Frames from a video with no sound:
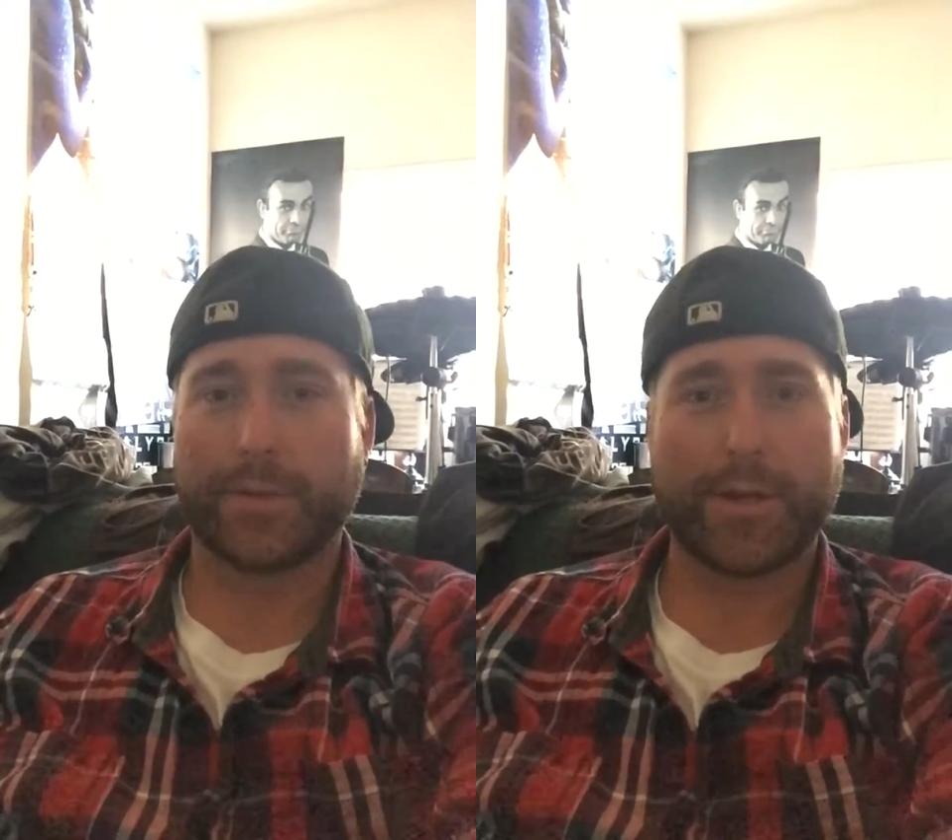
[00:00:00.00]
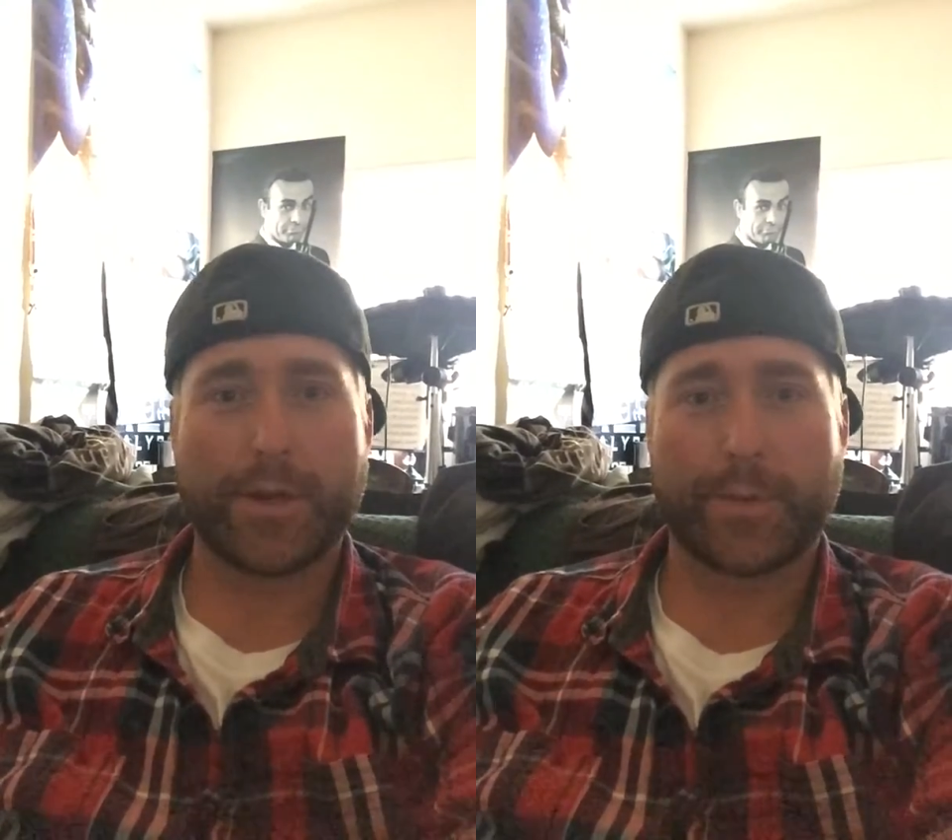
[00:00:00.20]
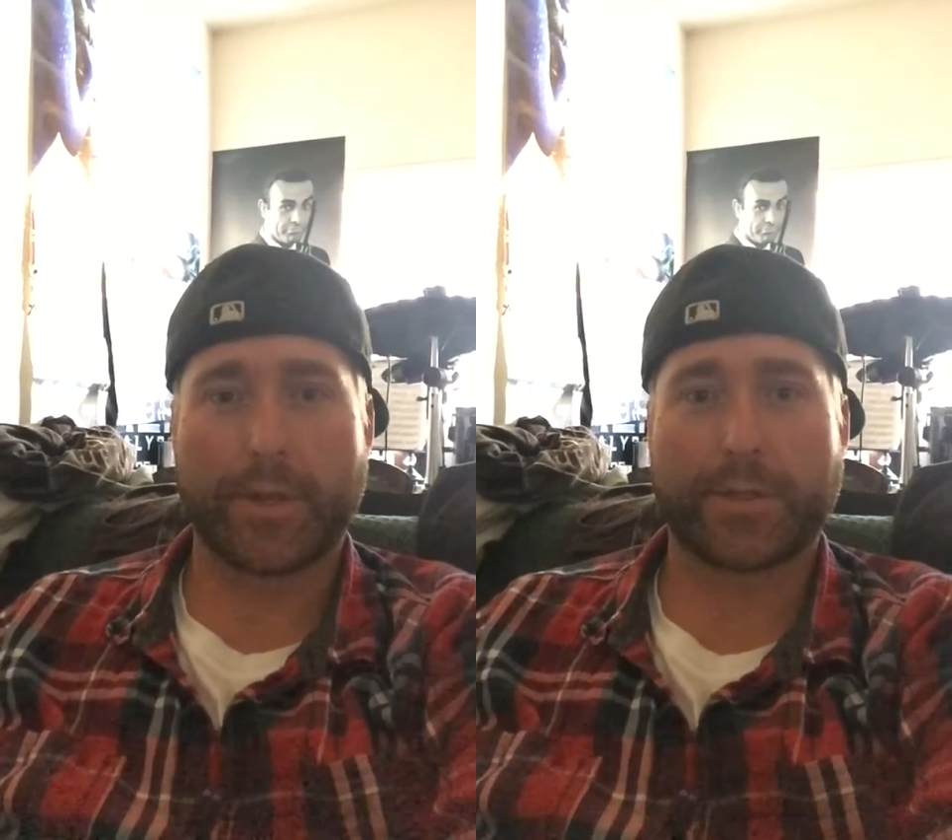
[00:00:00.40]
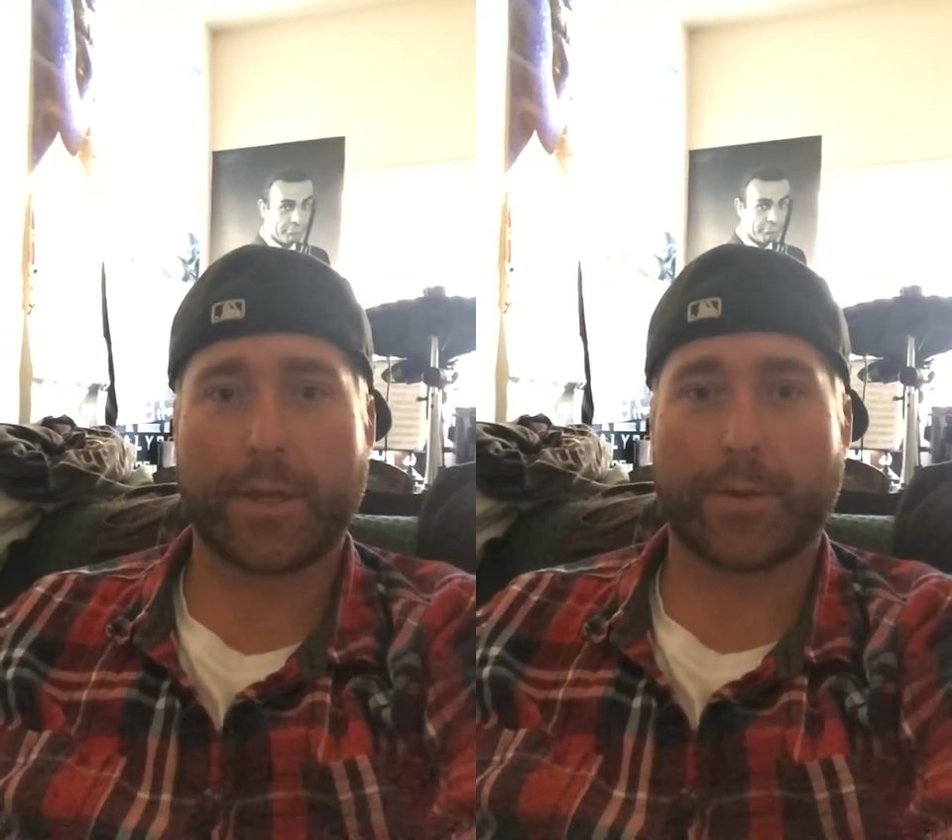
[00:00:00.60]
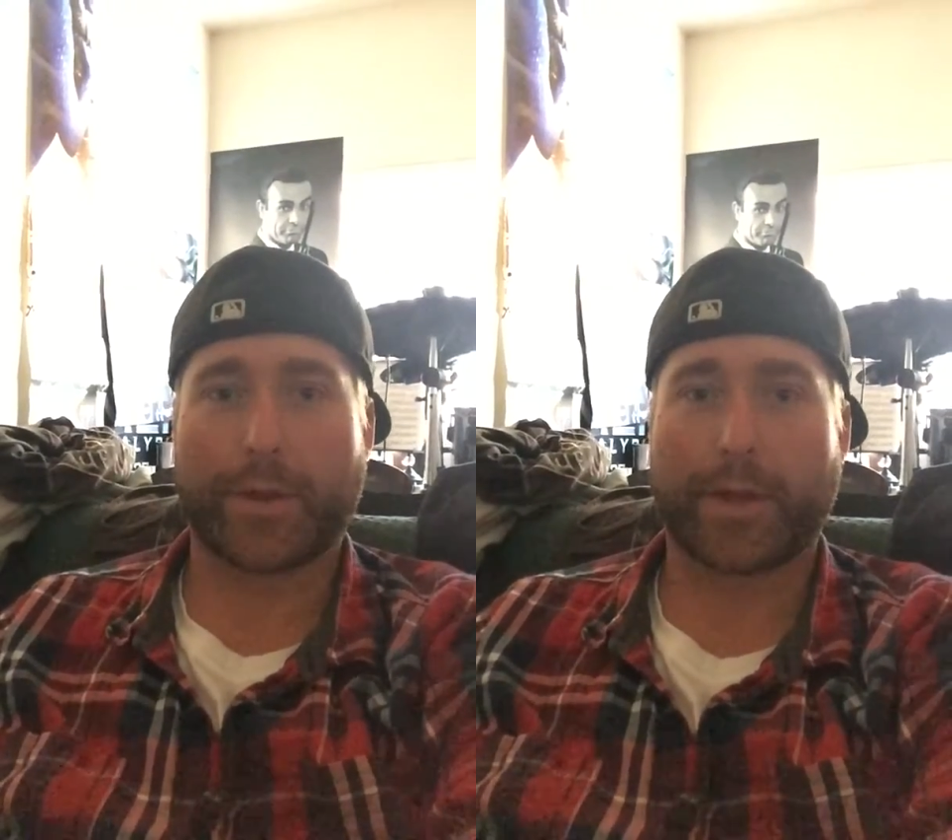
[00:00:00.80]
you know, I'm
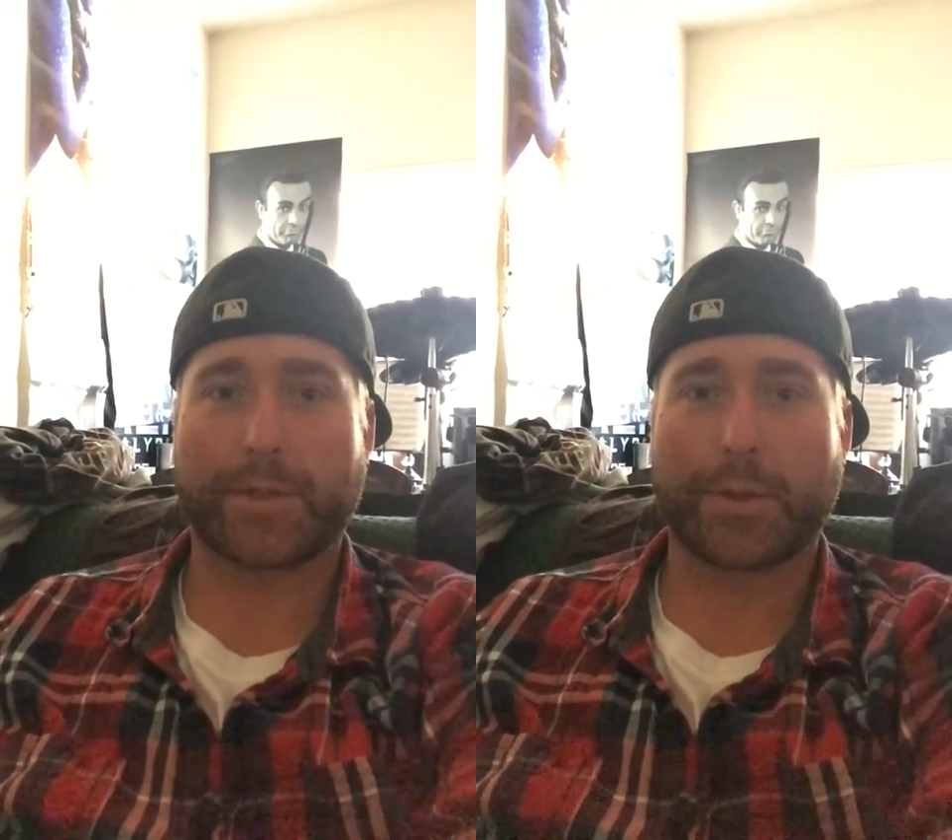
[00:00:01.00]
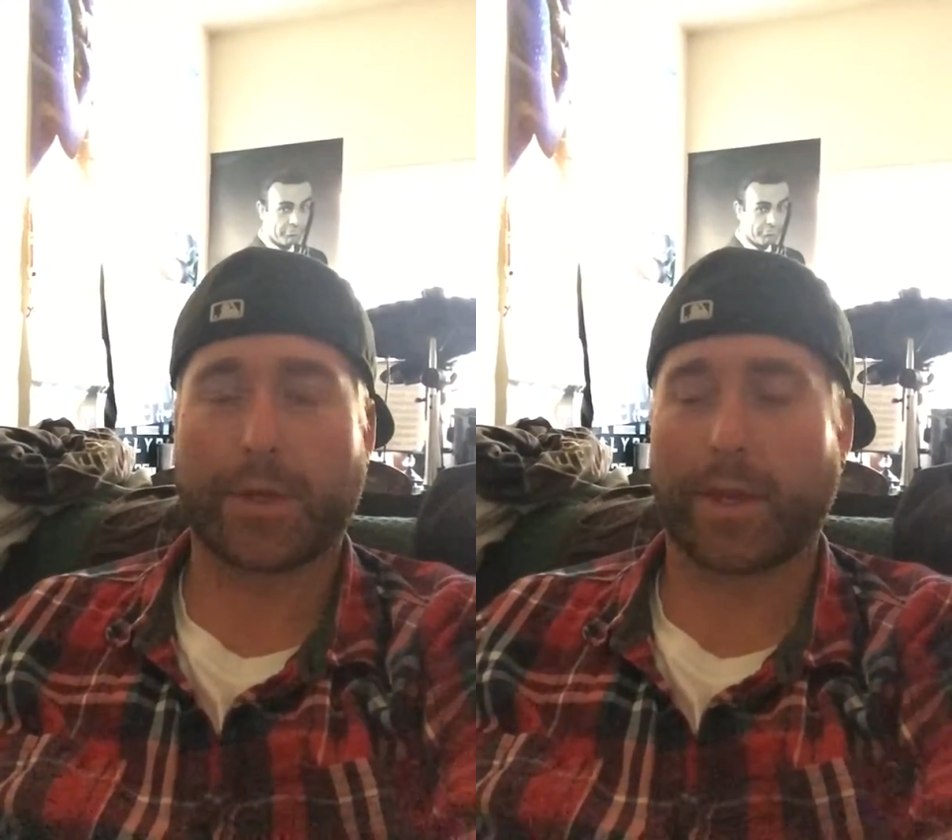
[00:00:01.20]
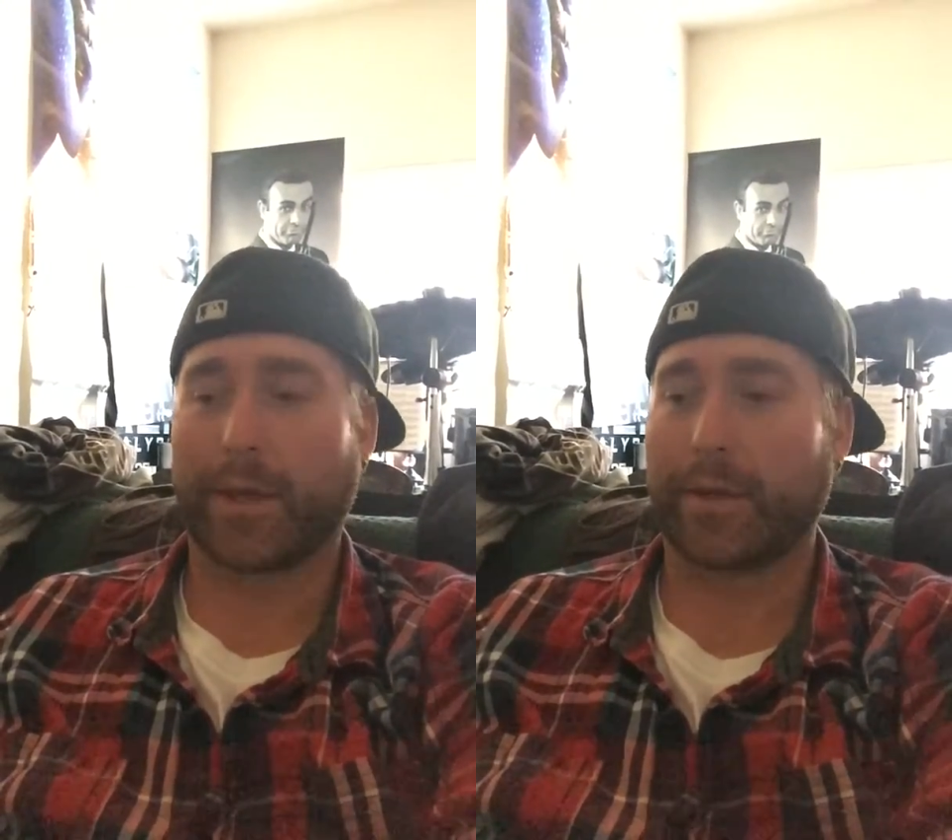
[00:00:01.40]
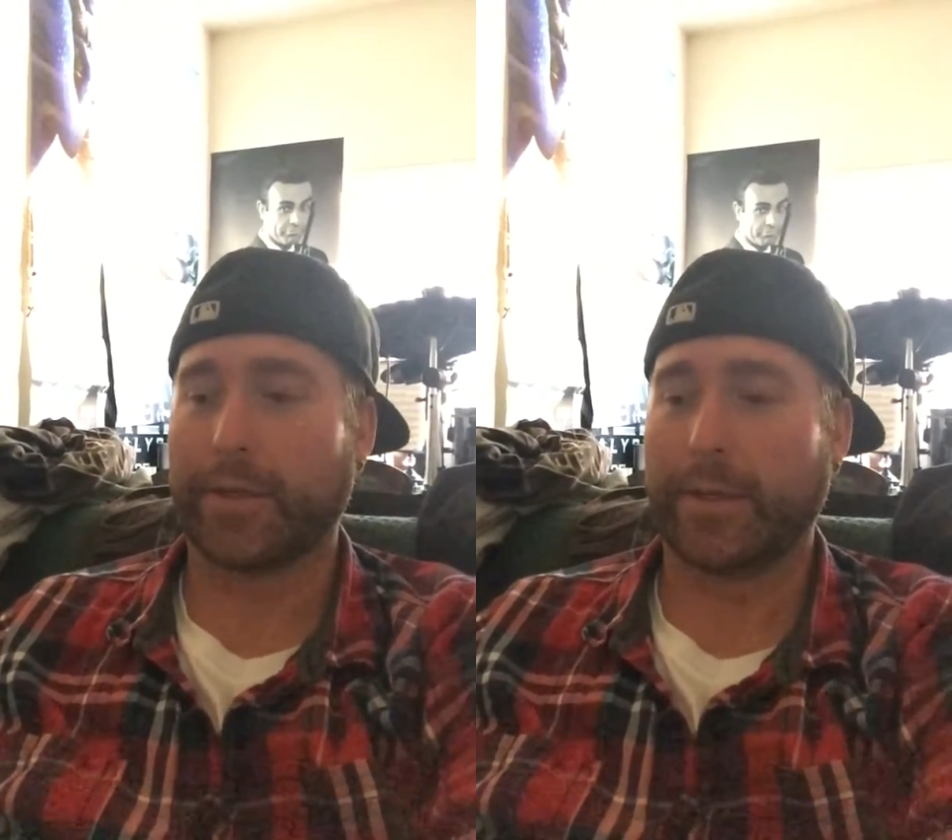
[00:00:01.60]
content with that. It's okay.